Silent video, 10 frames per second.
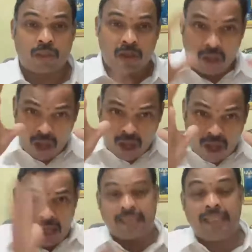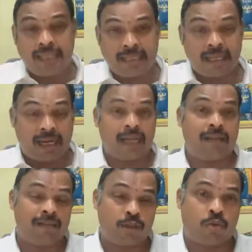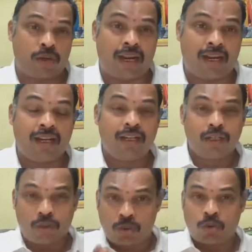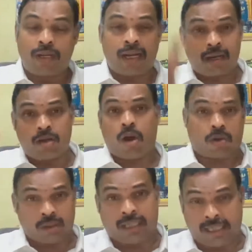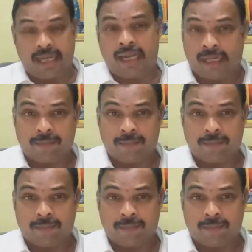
all these are relevant today to get a doctoral degree.